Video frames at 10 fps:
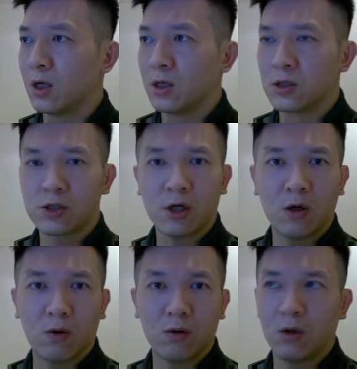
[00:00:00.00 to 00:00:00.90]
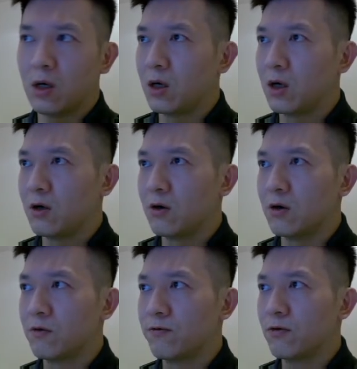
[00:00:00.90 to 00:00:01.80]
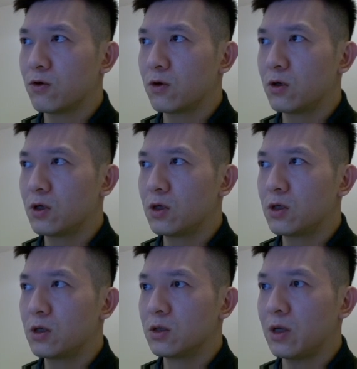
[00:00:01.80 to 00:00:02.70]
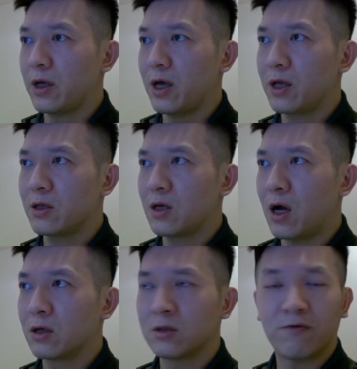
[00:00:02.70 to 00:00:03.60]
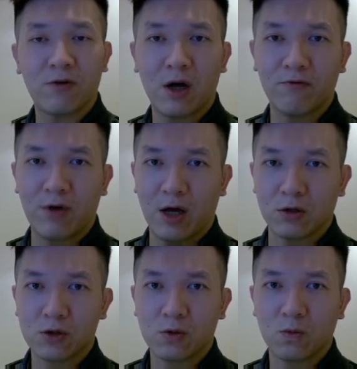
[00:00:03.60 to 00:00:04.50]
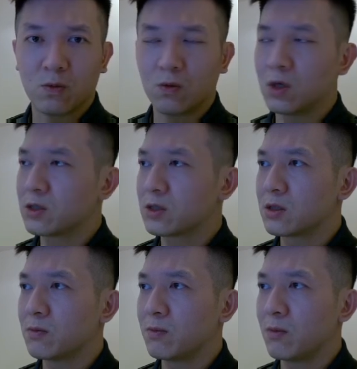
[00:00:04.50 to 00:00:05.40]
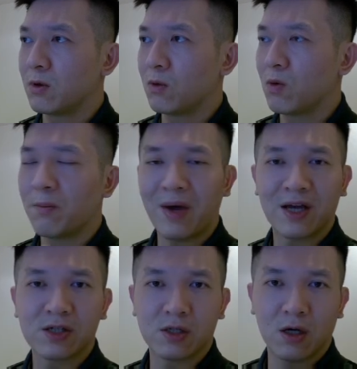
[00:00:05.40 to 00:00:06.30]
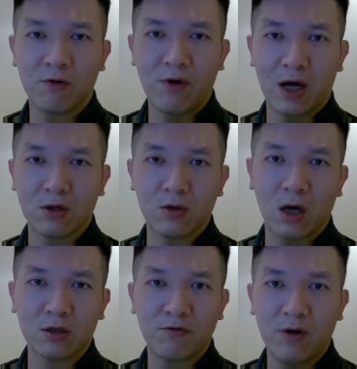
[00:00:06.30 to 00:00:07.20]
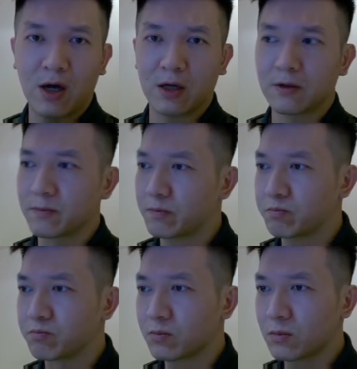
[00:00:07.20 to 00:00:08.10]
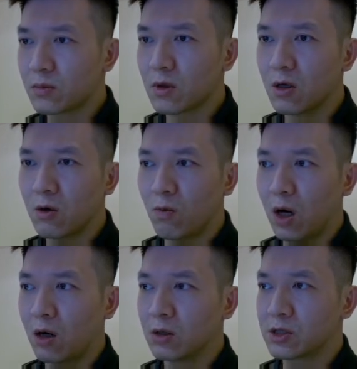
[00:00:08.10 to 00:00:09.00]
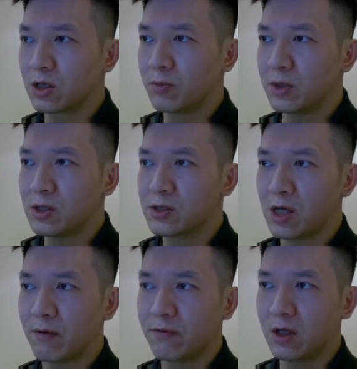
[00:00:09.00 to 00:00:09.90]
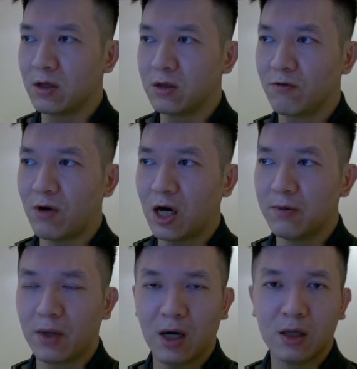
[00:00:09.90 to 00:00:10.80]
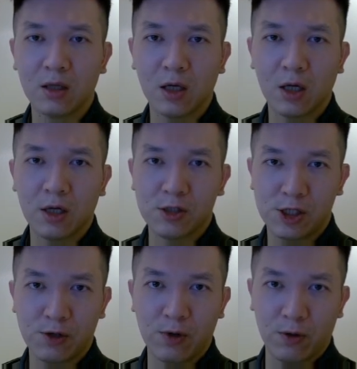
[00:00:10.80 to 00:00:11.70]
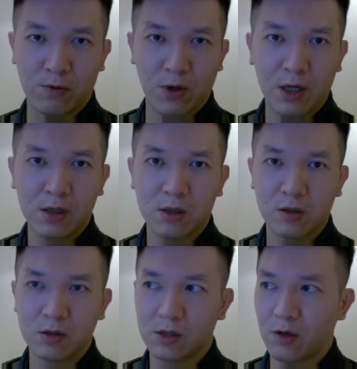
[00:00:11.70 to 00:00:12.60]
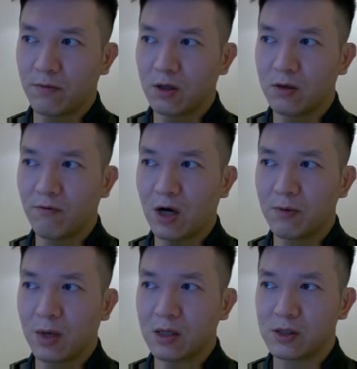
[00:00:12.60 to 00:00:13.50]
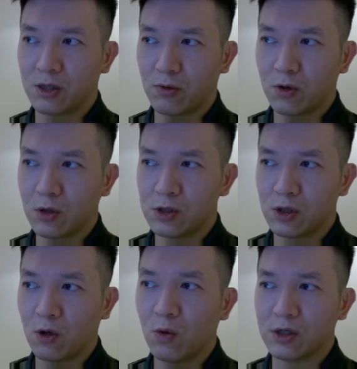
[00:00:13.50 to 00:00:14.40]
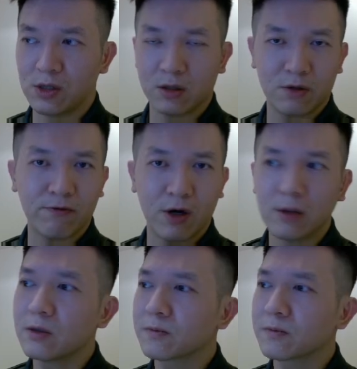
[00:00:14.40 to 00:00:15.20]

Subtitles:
So for any undefined values, what makes a value undefined? Well, it's going to be something divided by 0, right? Something divided by 0 is always undefined.